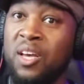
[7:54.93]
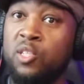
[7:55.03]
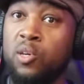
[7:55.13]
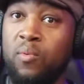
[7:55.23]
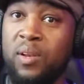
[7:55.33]

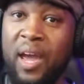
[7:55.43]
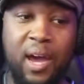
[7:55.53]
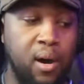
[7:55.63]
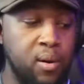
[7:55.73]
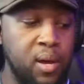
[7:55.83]
So
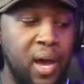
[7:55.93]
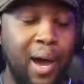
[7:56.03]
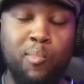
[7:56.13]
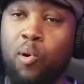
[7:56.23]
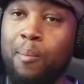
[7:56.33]
now
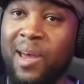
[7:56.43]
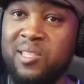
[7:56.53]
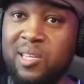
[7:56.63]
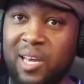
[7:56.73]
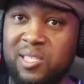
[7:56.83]
I'm going back
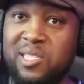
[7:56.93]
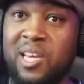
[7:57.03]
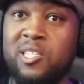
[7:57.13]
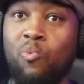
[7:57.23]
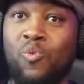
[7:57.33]
to that
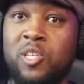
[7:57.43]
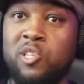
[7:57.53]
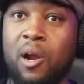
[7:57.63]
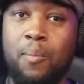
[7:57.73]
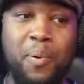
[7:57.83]
6 and
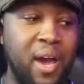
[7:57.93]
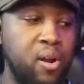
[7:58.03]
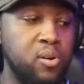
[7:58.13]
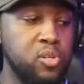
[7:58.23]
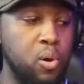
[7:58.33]
restarting the
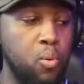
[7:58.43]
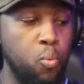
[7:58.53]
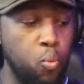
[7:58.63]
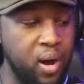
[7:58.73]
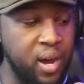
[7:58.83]
pattern. So
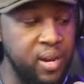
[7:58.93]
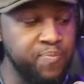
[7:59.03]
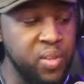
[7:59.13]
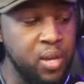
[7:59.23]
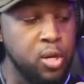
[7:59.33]

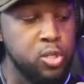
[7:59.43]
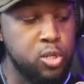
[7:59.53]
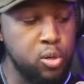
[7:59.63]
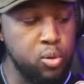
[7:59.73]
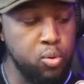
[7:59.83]
1,
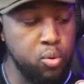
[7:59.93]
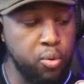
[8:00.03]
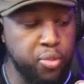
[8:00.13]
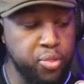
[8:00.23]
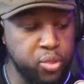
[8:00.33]
2,
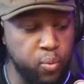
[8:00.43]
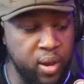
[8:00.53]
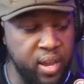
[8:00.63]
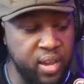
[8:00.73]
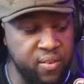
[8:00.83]

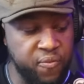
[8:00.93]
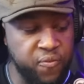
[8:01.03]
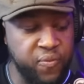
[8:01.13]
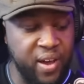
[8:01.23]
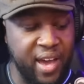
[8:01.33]
3,
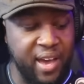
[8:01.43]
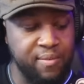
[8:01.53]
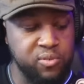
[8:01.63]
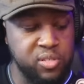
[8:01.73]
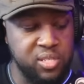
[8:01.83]

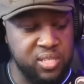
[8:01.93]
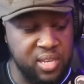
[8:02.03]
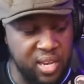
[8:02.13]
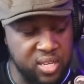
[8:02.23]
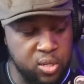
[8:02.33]
5,
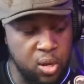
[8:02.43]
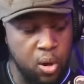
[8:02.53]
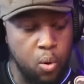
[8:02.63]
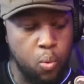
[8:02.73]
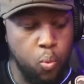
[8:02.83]
6,
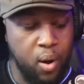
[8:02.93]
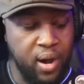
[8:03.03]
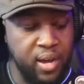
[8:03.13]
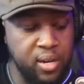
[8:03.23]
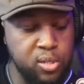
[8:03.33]

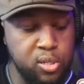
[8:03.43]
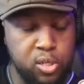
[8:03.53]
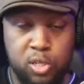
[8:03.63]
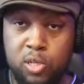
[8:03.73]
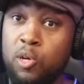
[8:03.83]

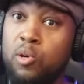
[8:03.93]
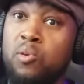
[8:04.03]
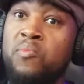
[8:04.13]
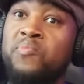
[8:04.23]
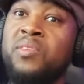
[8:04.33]
1, 2,